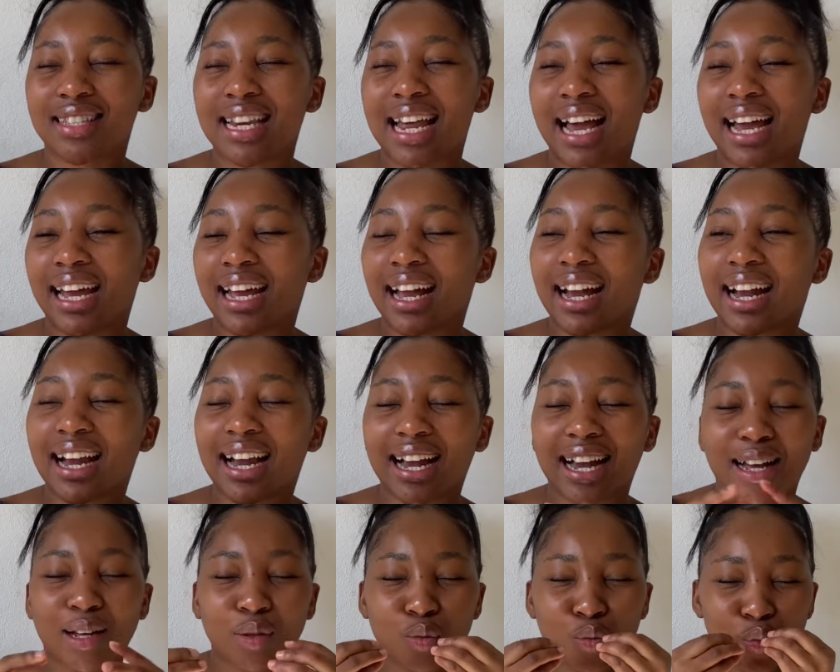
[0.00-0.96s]
like
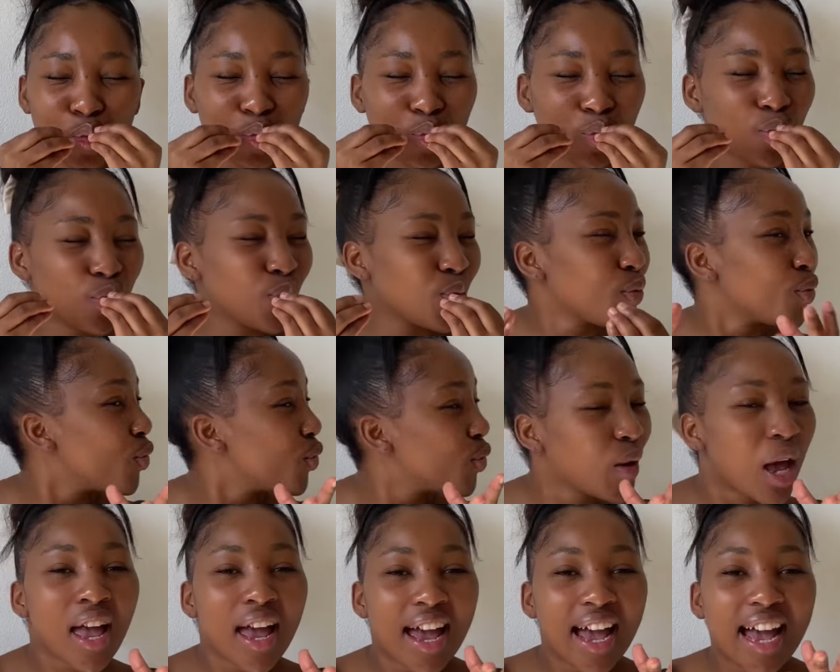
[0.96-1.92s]

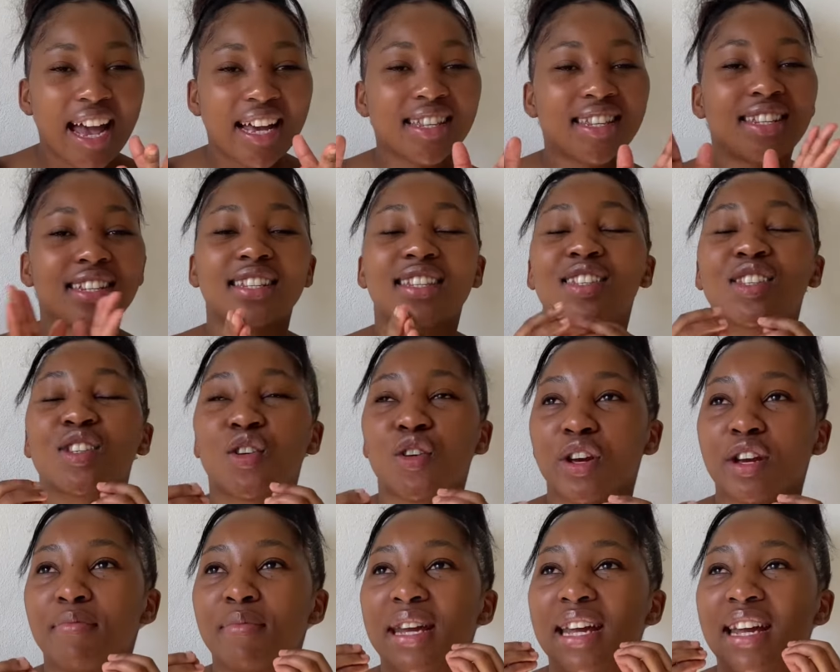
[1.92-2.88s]
mm, it's just
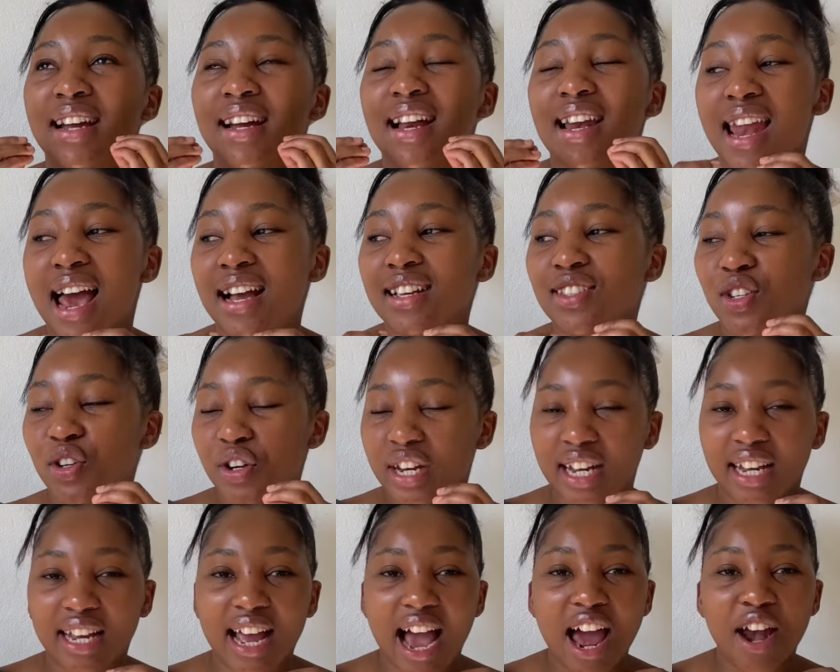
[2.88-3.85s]
screaming
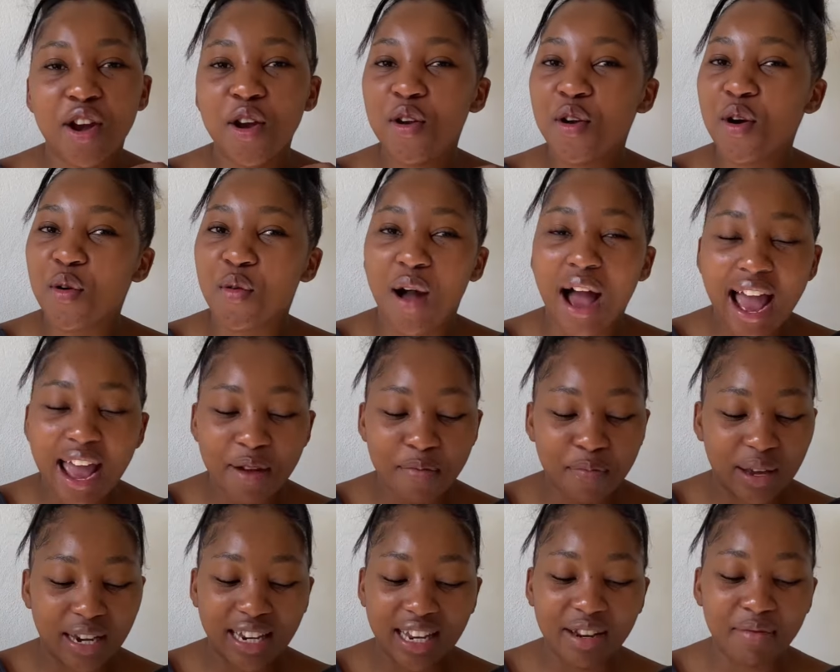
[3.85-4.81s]
luxury i don't know why
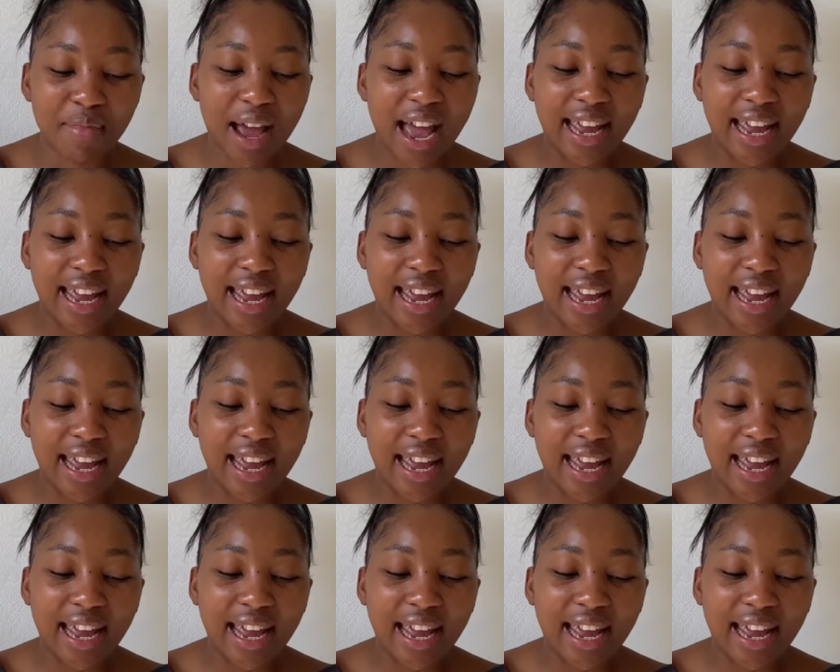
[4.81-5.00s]
but in my